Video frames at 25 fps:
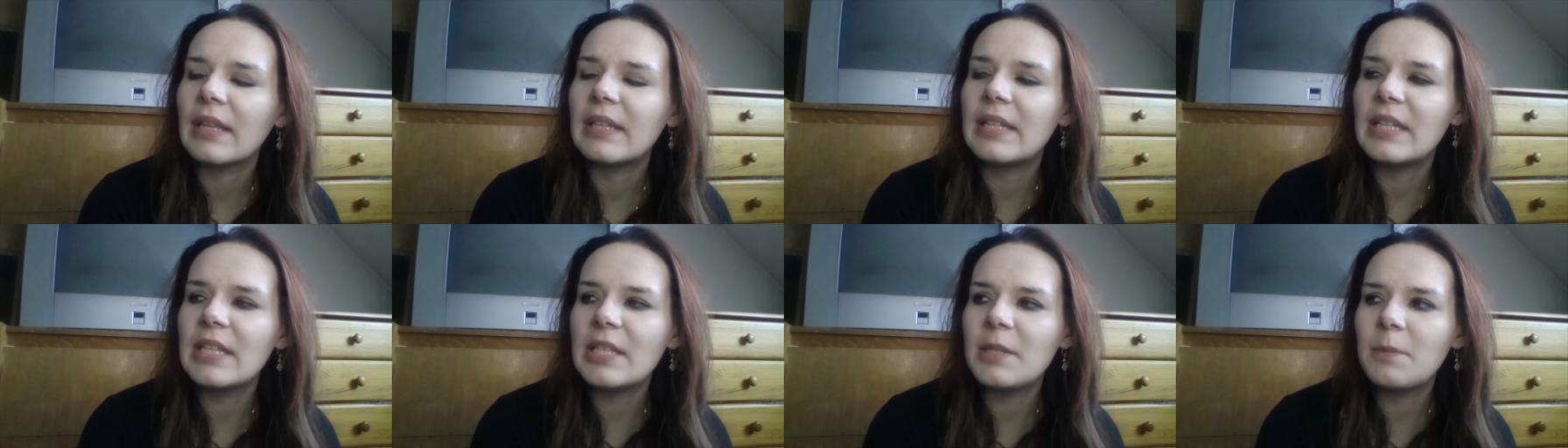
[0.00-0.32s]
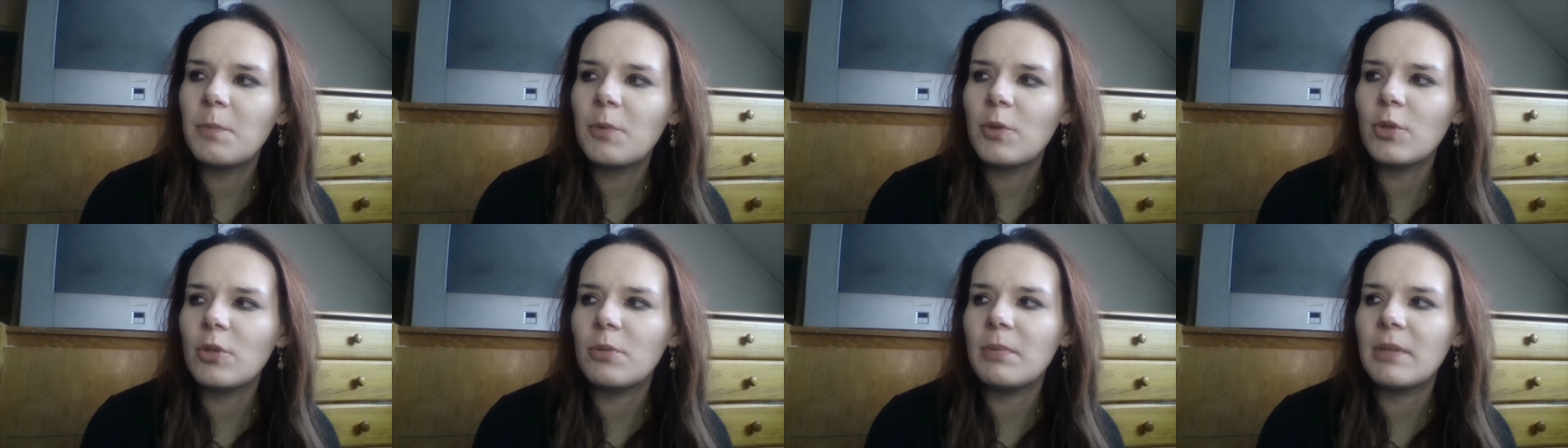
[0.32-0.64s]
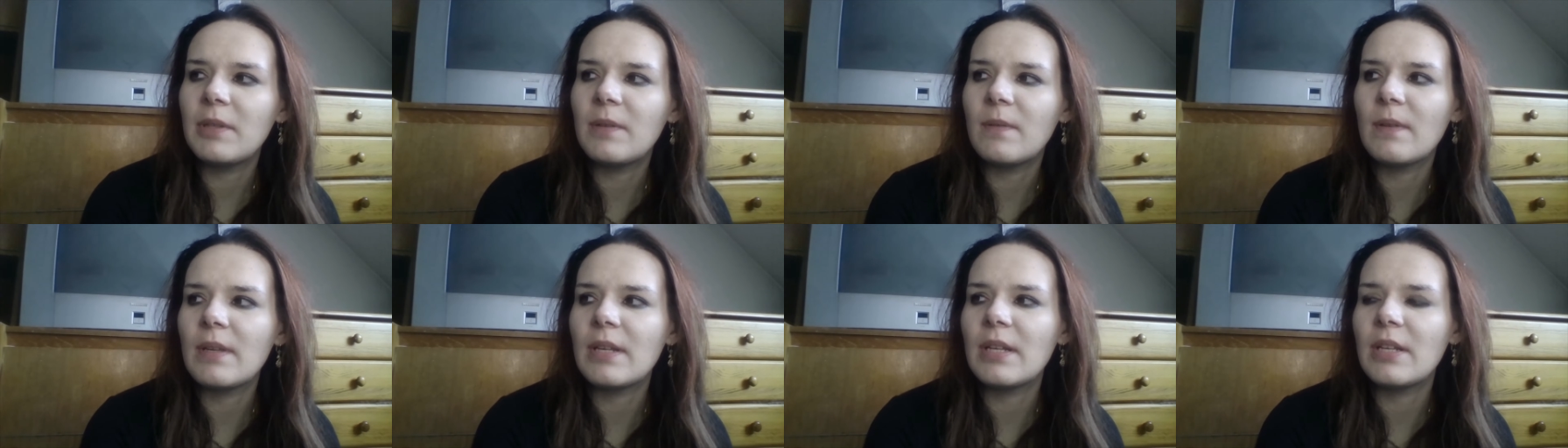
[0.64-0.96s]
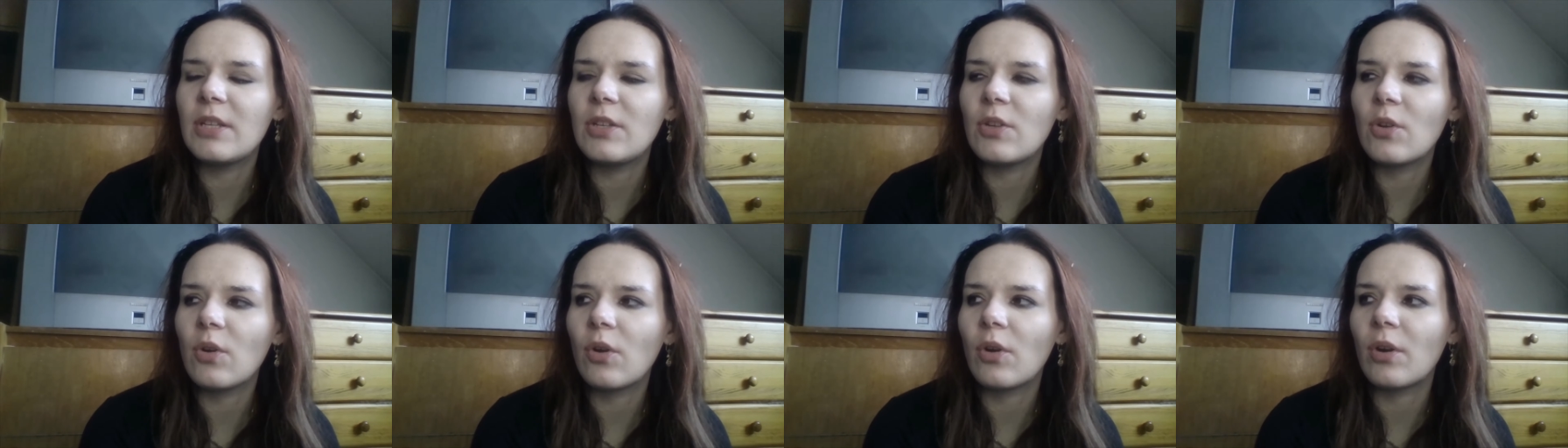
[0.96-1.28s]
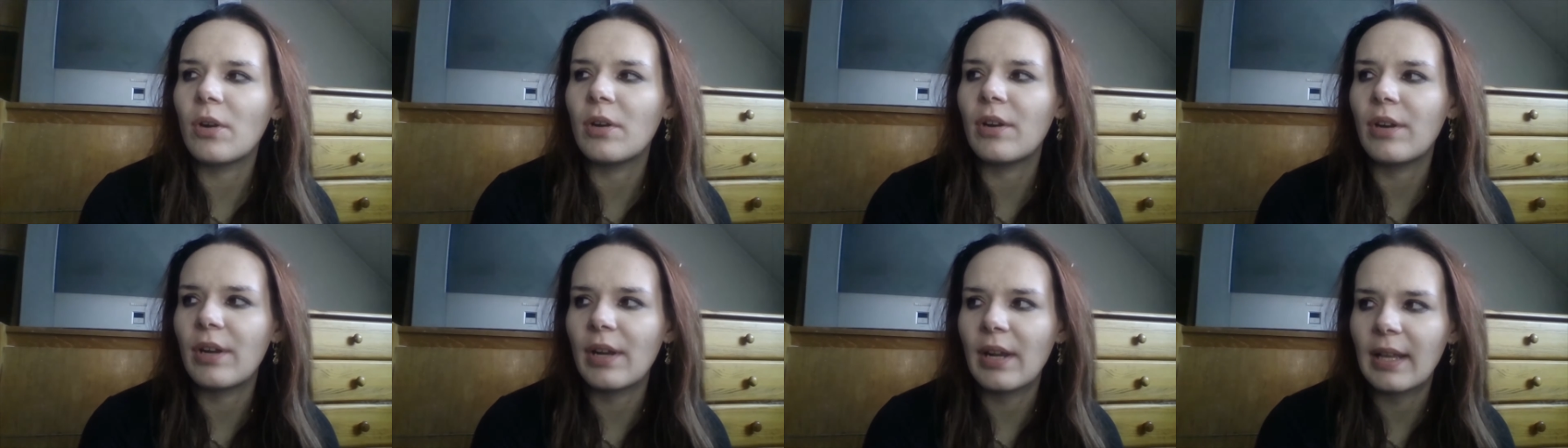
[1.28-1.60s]
dispute between
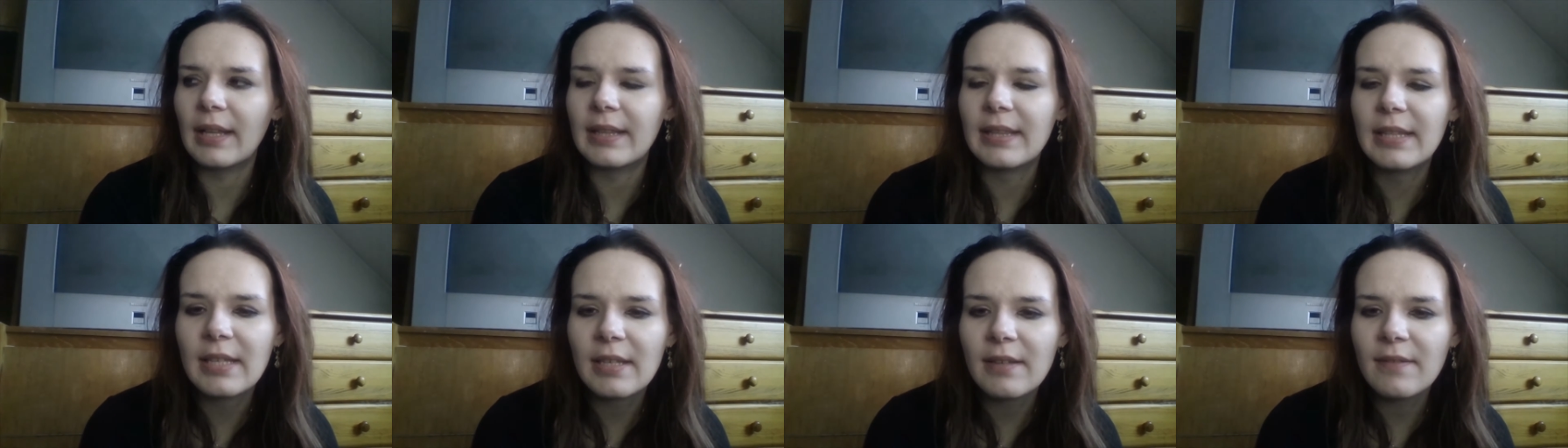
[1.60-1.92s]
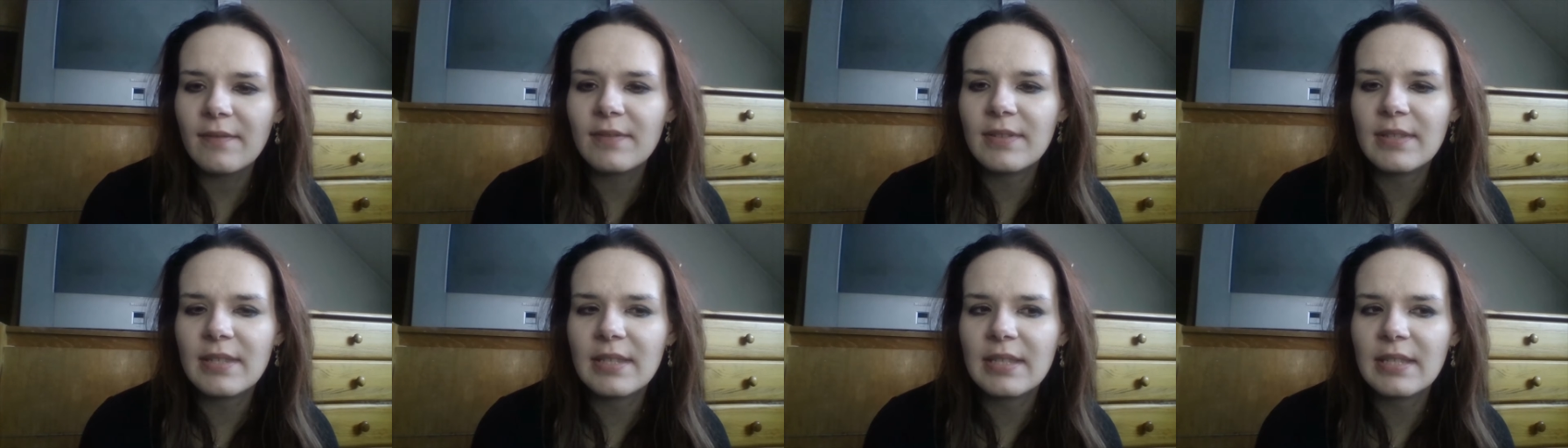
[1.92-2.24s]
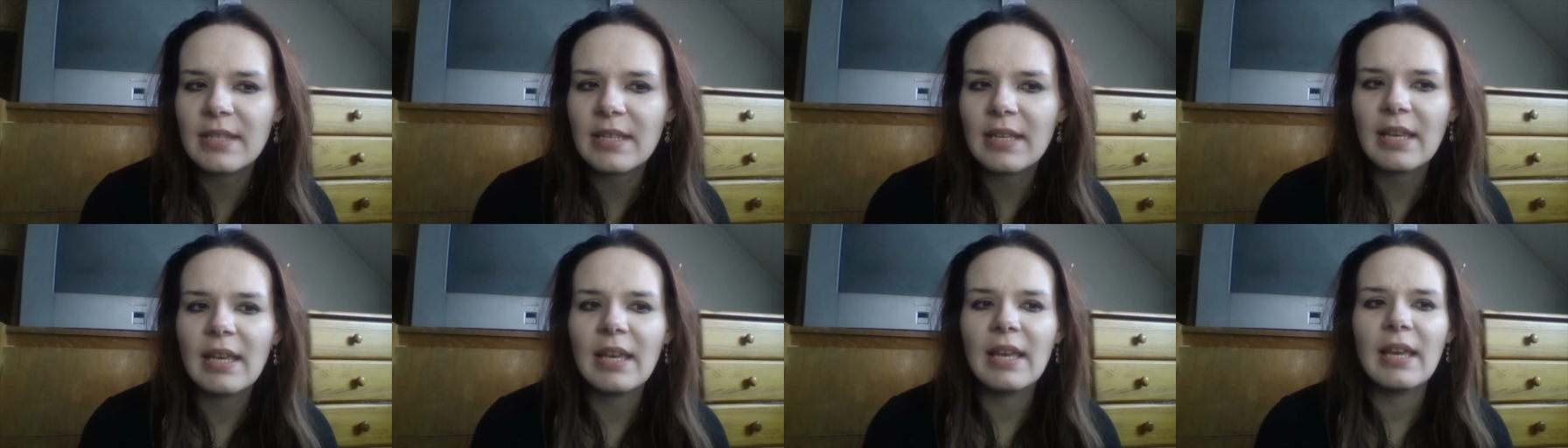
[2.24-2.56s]
your relatives,